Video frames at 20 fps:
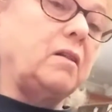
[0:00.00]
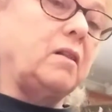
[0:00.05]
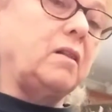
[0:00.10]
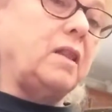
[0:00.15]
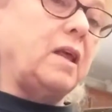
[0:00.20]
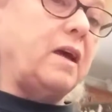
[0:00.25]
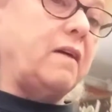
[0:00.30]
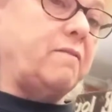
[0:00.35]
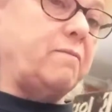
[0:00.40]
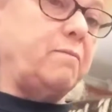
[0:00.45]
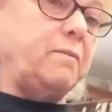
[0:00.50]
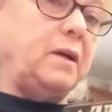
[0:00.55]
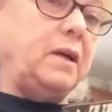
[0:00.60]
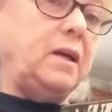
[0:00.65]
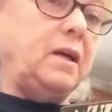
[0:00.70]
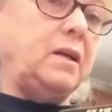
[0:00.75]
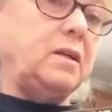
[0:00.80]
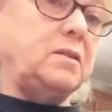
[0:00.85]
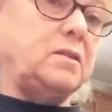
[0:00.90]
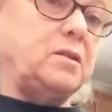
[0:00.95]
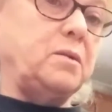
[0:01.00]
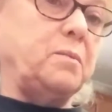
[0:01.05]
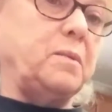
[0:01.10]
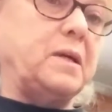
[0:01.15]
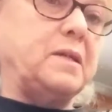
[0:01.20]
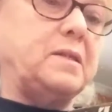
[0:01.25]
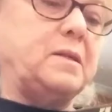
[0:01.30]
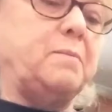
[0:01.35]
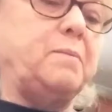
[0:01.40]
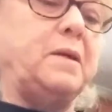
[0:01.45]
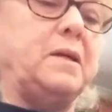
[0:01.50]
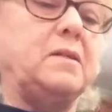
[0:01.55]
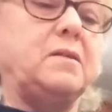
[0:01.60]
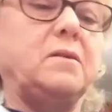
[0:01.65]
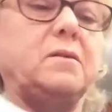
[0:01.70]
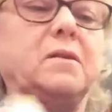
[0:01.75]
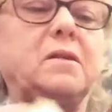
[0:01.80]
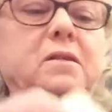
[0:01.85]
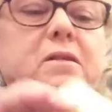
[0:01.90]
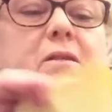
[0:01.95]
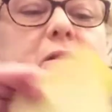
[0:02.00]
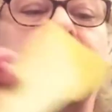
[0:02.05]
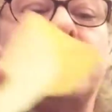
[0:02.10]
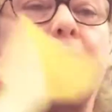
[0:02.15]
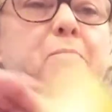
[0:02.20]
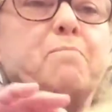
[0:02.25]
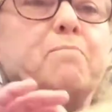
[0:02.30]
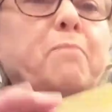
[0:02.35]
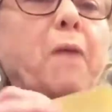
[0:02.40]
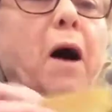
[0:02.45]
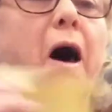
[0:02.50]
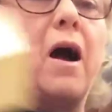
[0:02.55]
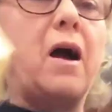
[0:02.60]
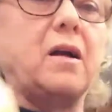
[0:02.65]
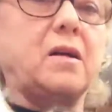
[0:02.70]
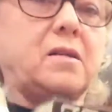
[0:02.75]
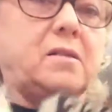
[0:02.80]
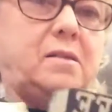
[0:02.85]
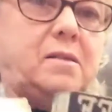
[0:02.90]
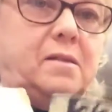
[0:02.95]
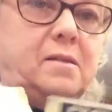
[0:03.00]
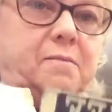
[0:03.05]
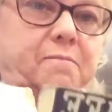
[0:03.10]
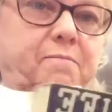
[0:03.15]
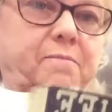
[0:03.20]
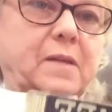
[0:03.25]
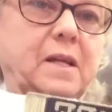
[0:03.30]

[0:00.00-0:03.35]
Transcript: left me some recipes, so this is a box.